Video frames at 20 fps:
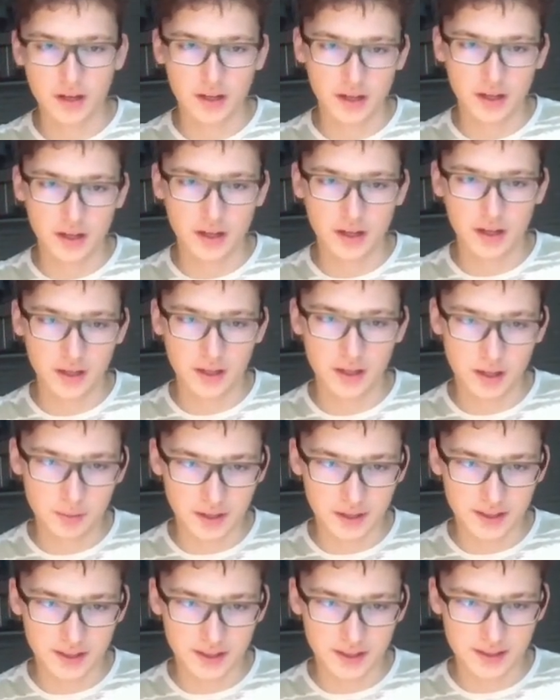he plays e
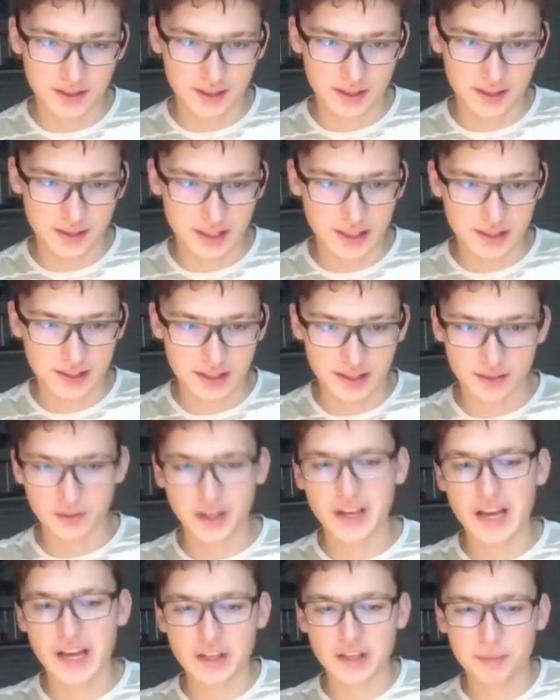six, knight c
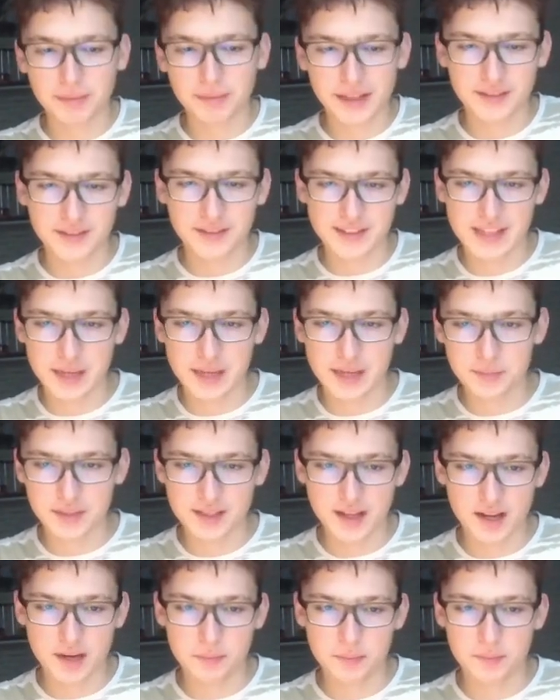three. You play the same
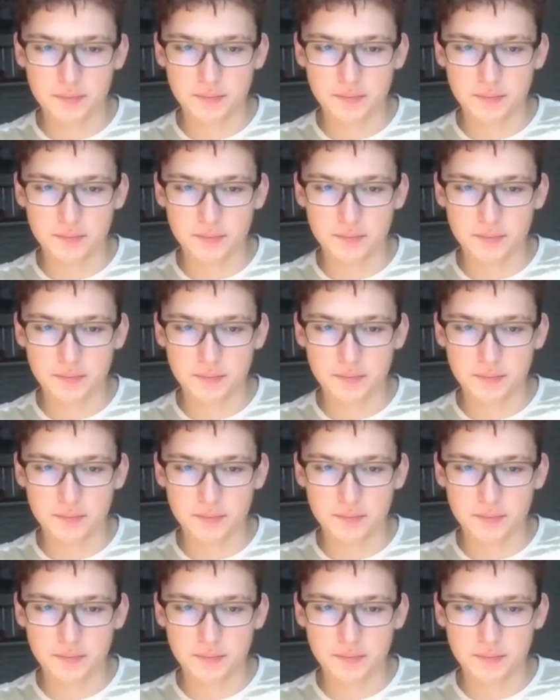setup,